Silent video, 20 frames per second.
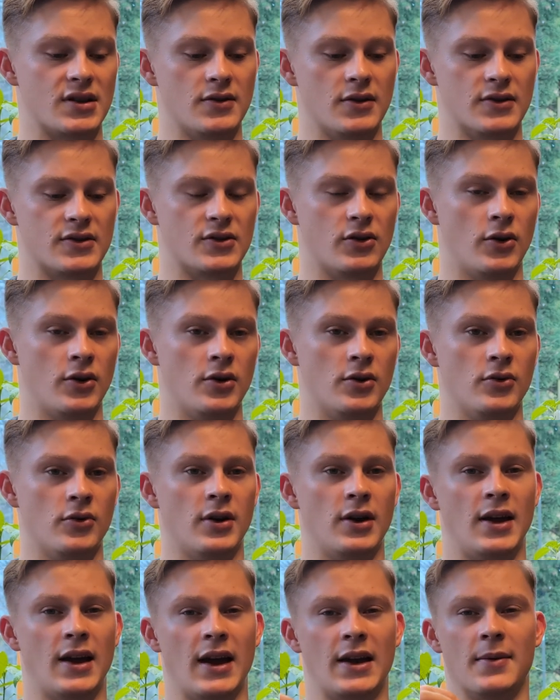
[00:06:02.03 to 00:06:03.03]
in the soil,
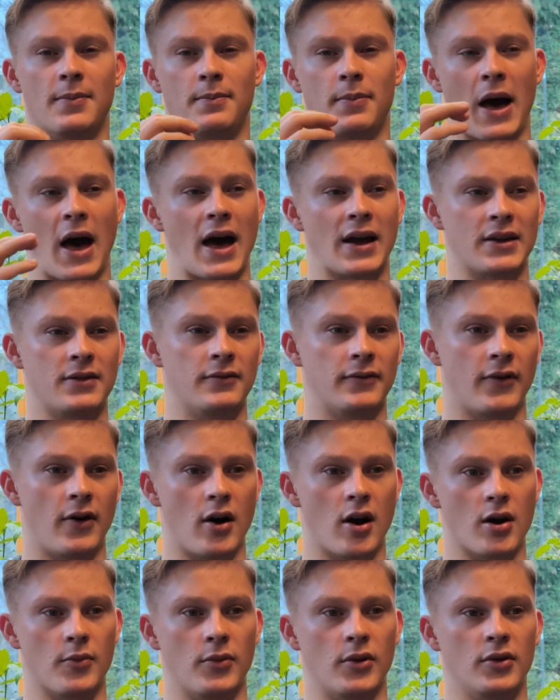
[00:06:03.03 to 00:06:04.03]
in a bad
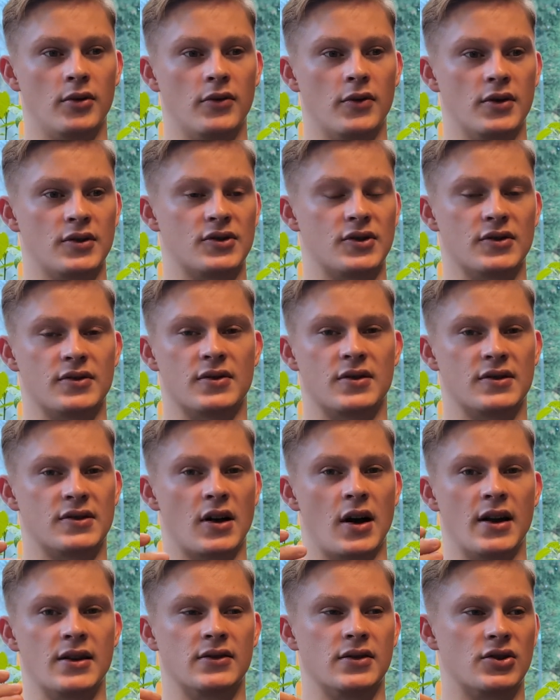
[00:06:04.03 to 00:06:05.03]
environment that's just
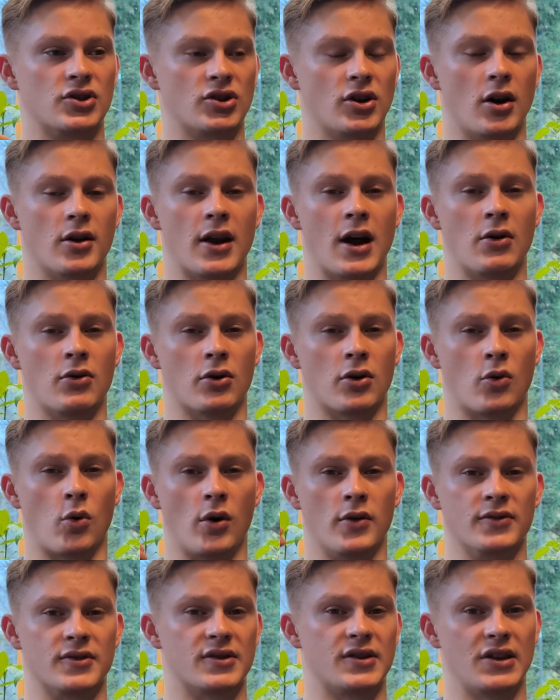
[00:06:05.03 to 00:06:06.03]
designed to churn out
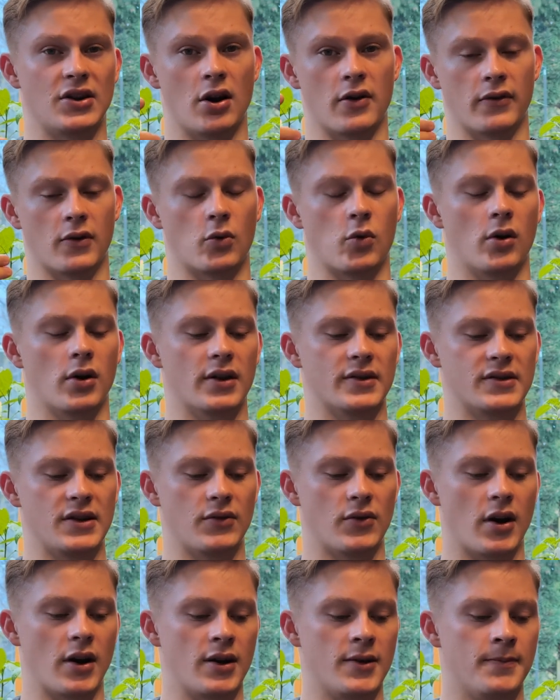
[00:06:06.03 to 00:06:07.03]
quantity over quality,
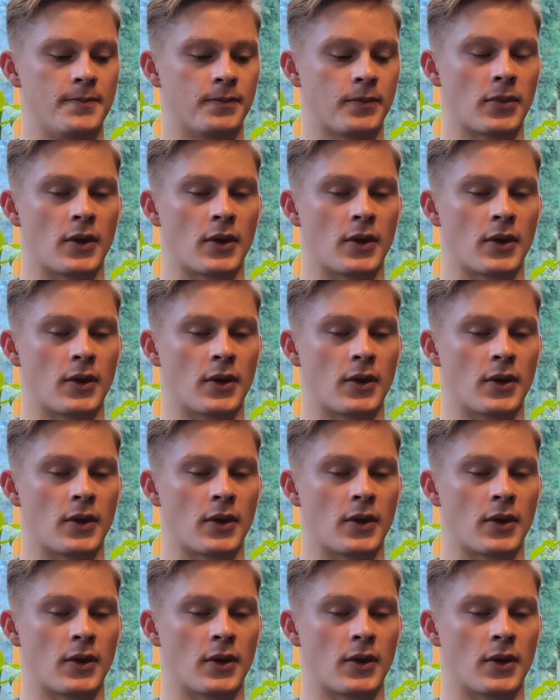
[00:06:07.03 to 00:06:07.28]
right?